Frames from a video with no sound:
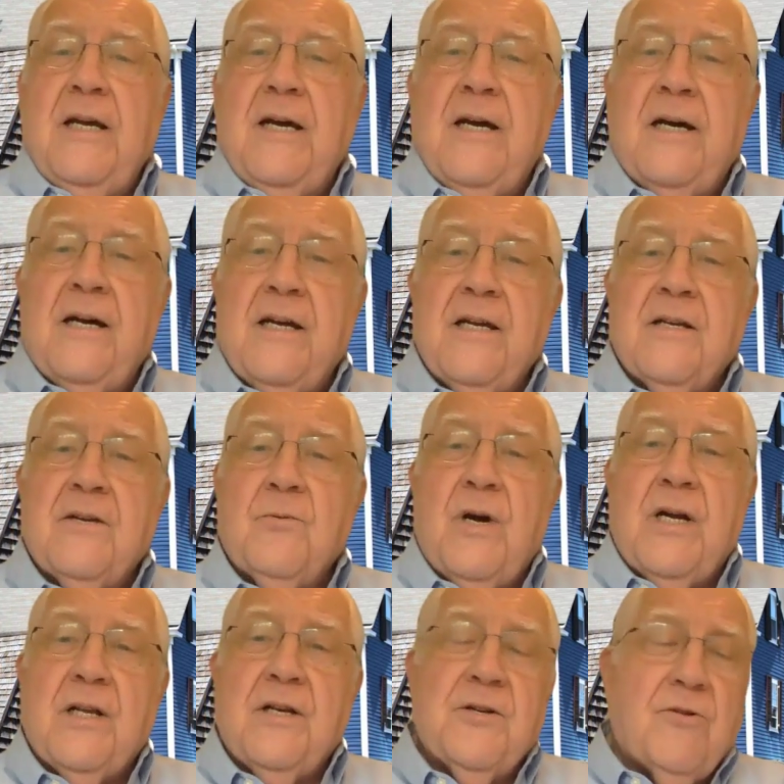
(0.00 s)
Uh, it,
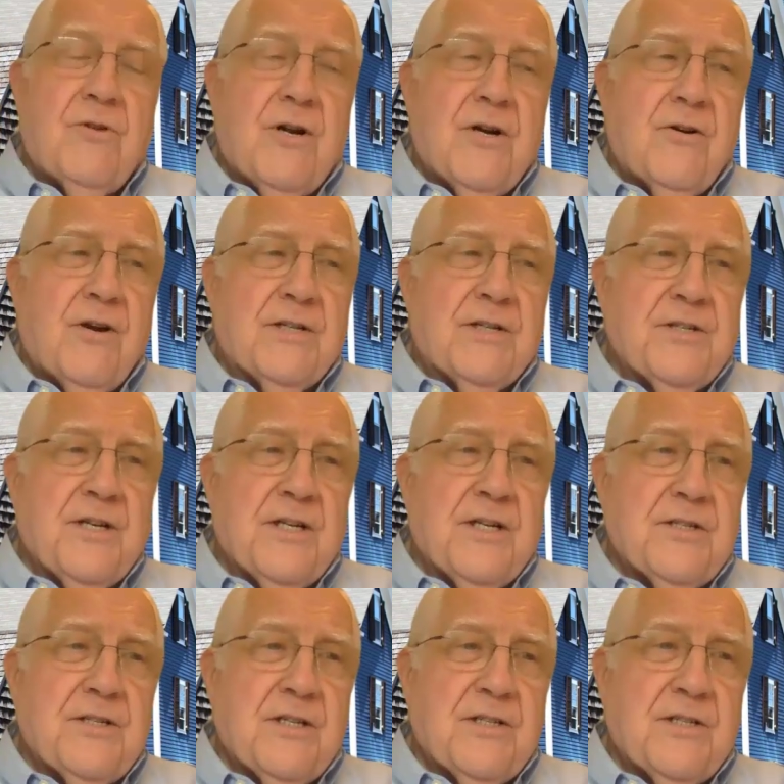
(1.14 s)
while it no longer
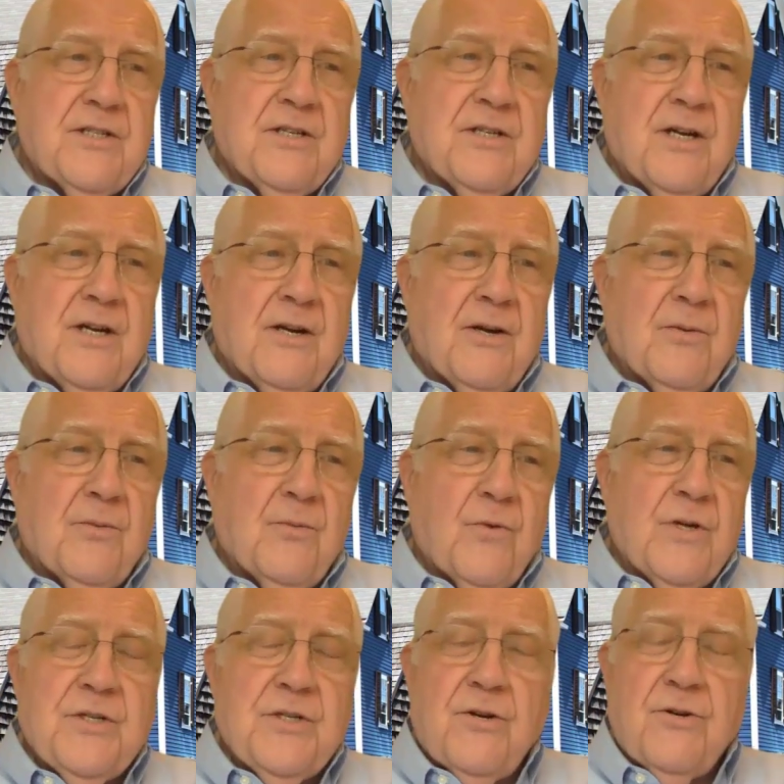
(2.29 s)
exists, its uh,
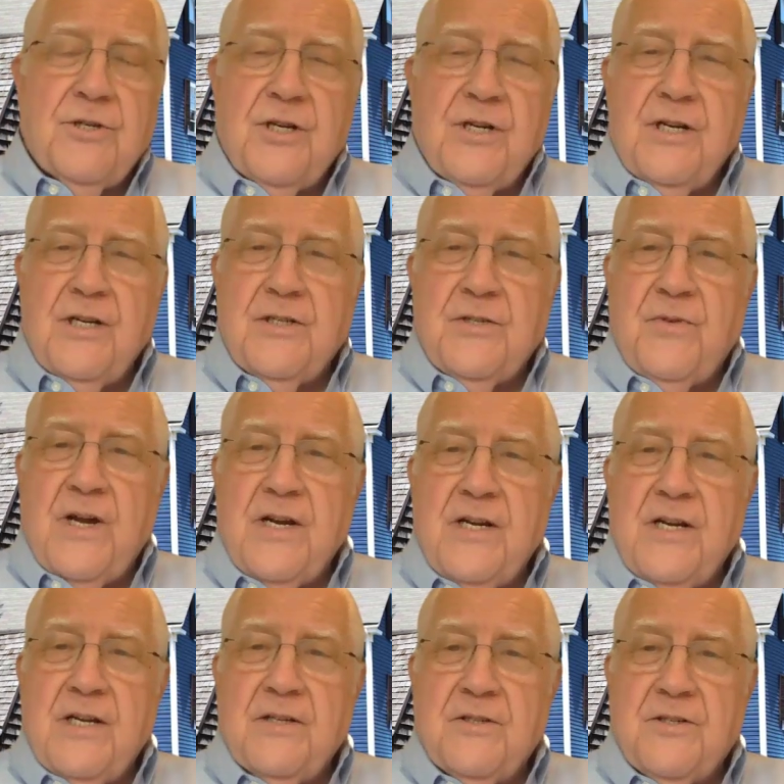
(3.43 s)
research and its
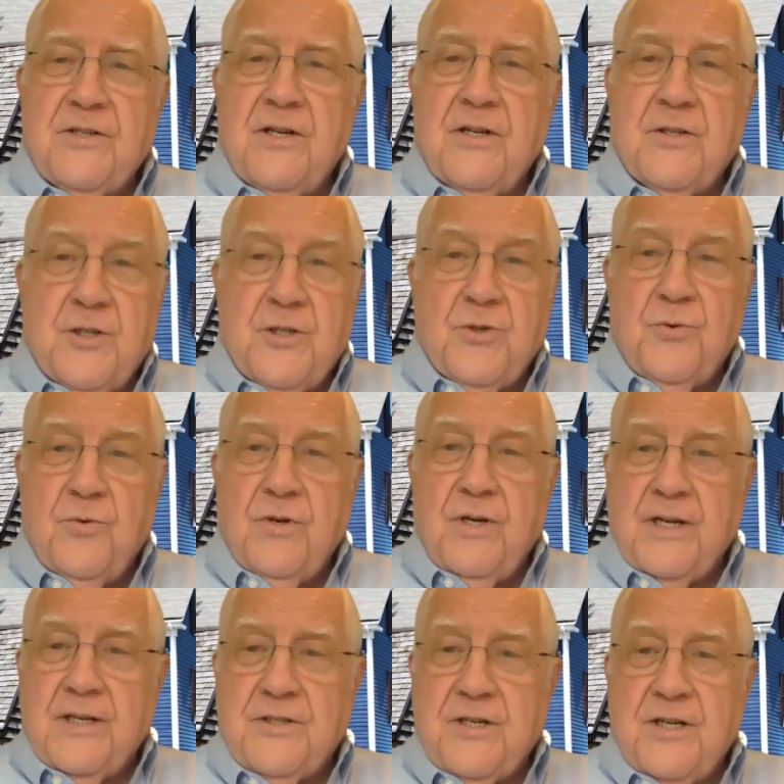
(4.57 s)
findings uh, do
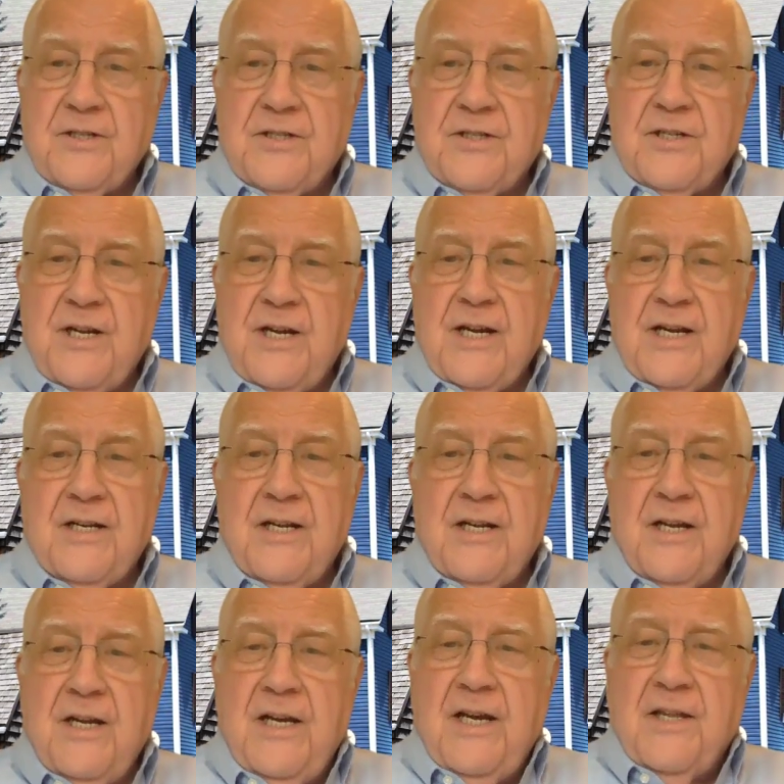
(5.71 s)
exist. And
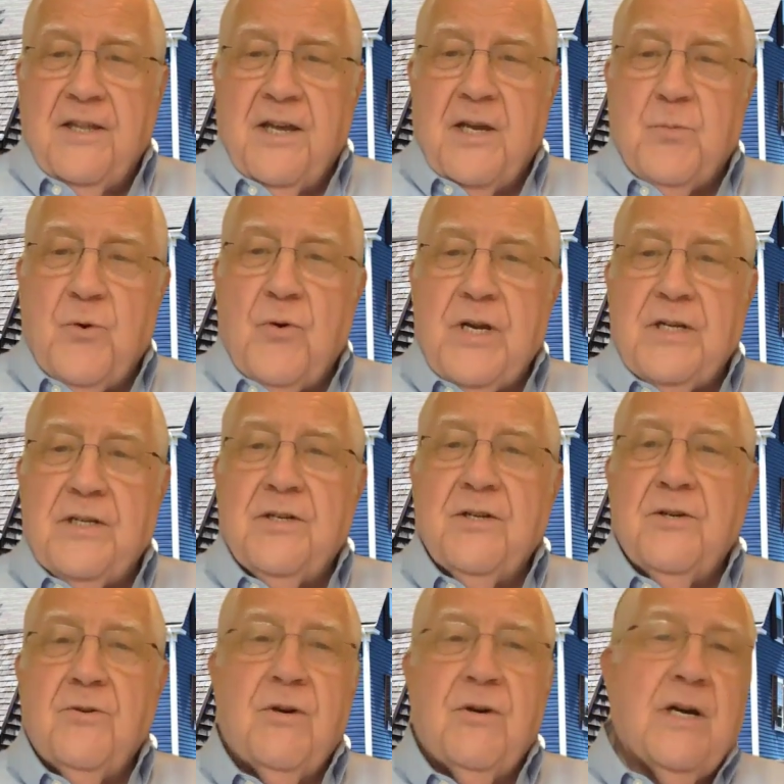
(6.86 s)
they point
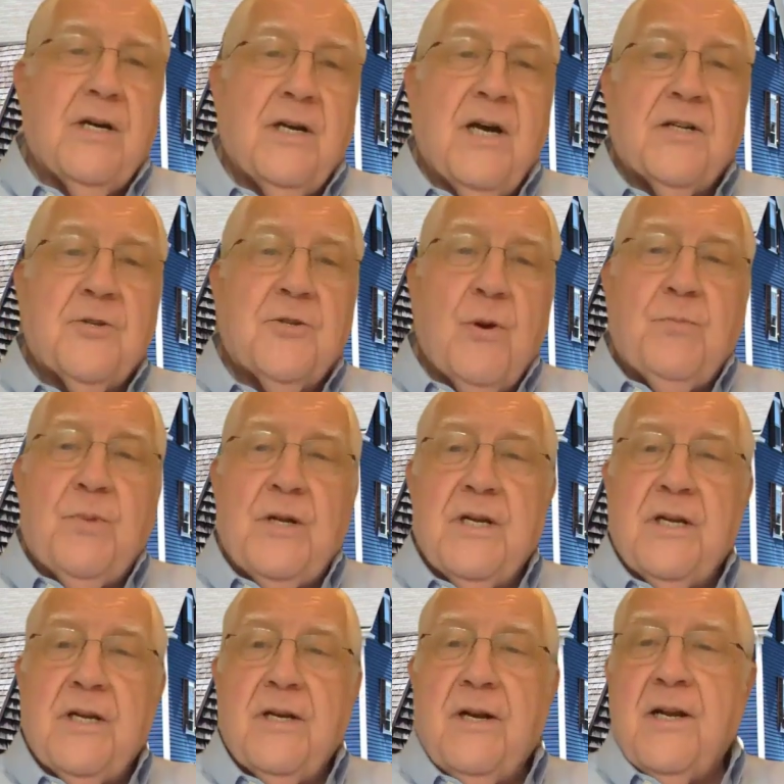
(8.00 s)
to uh, a
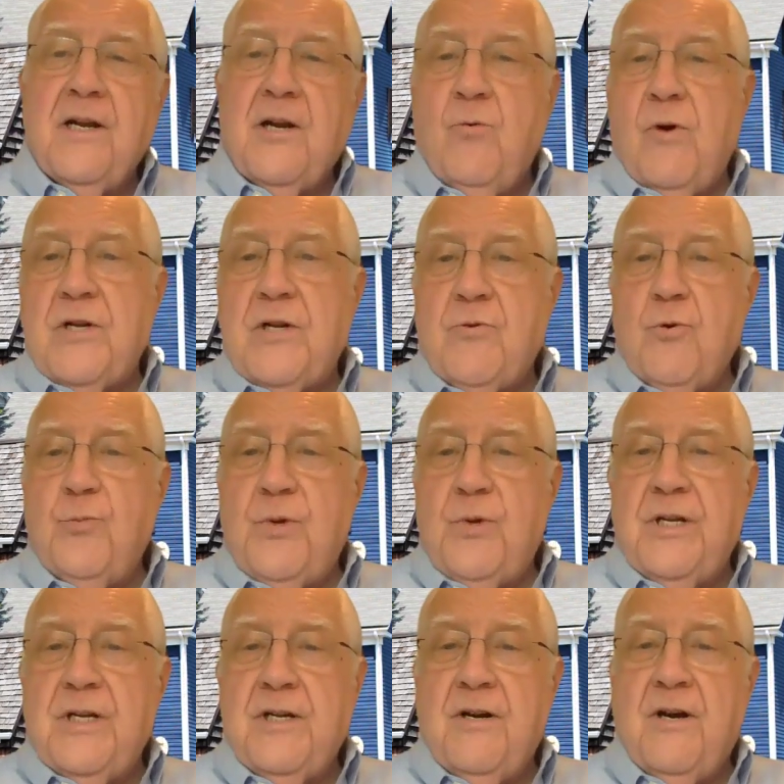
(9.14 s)
tripling and a
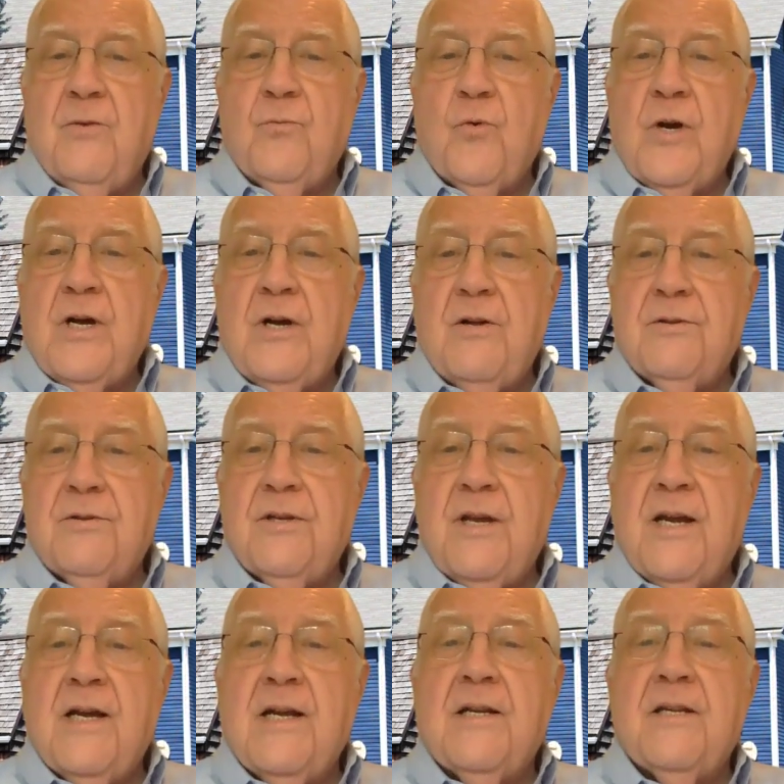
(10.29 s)
quadrupling of wealth
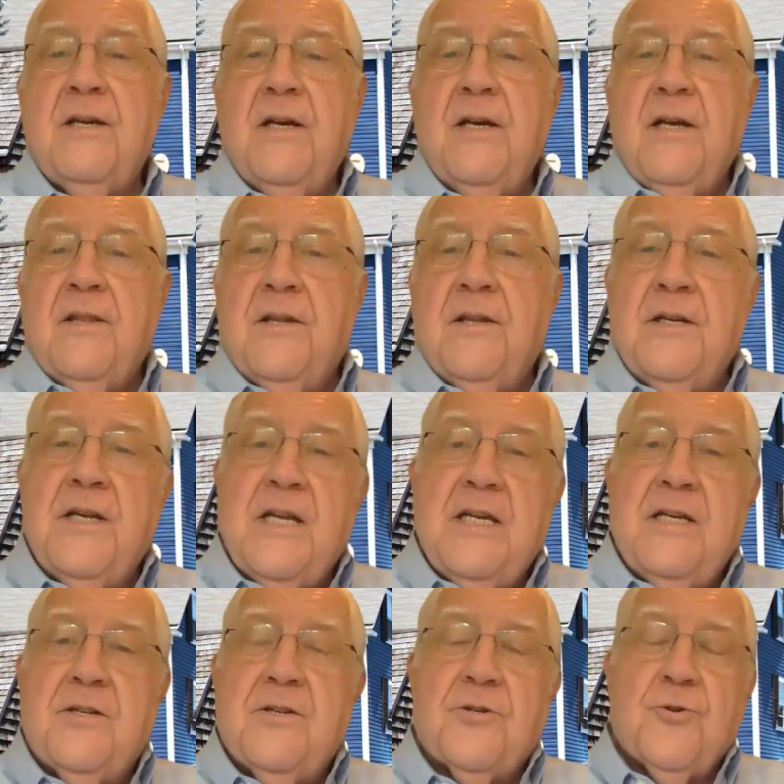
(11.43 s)
and the
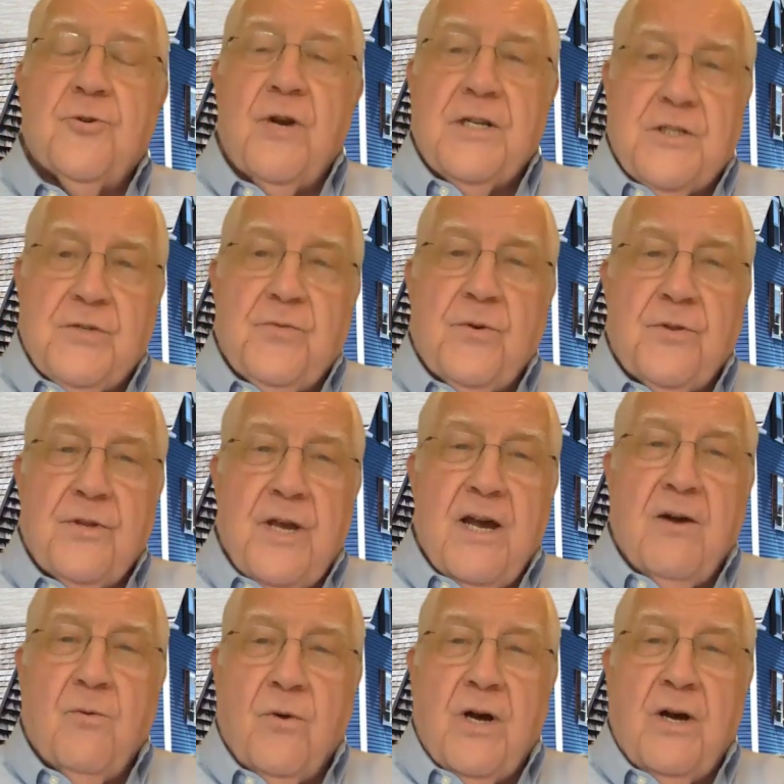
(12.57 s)
need to transfer
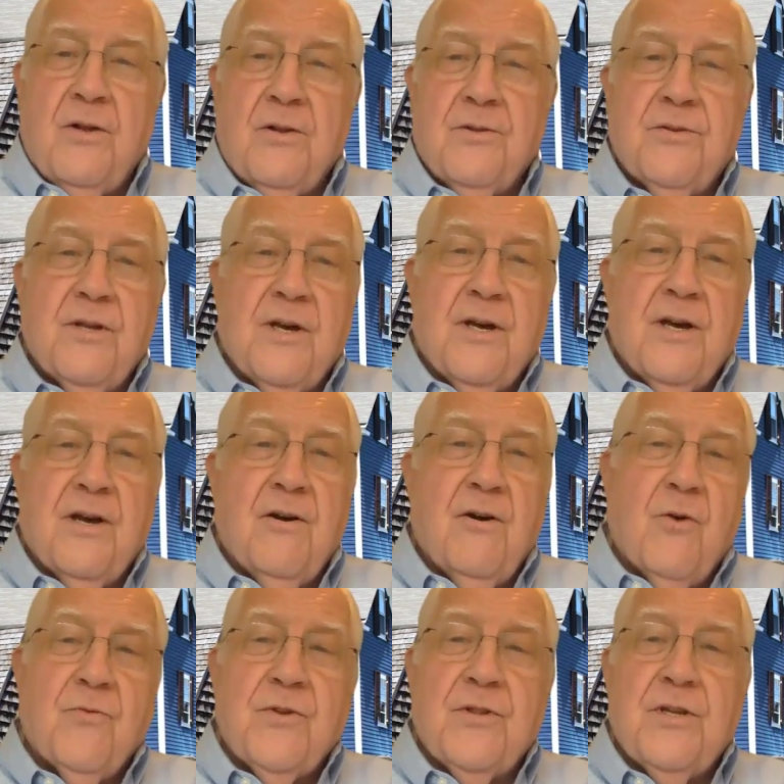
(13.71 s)
that wealth uh,
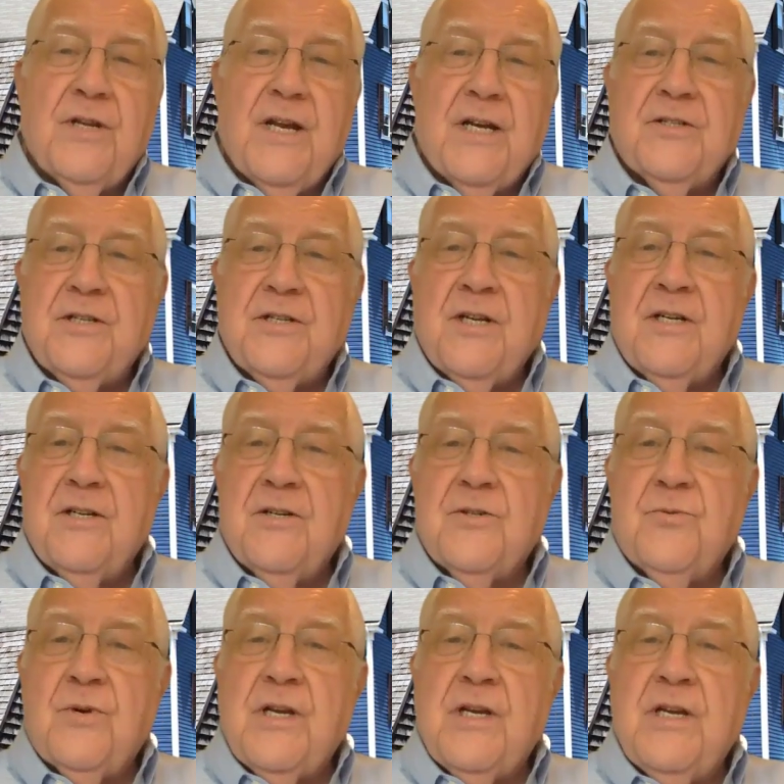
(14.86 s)
over the next ten to
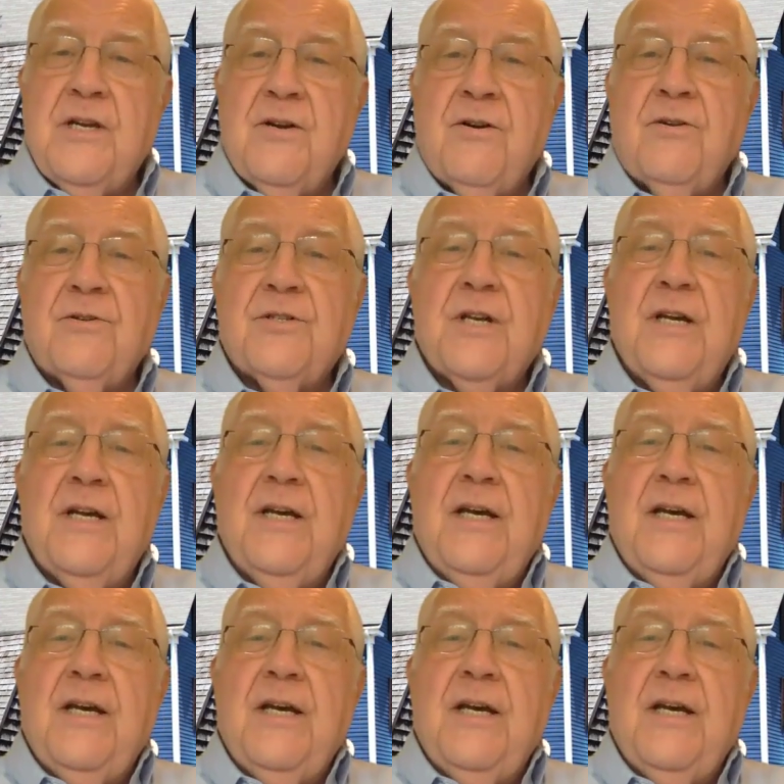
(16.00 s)
twenty years.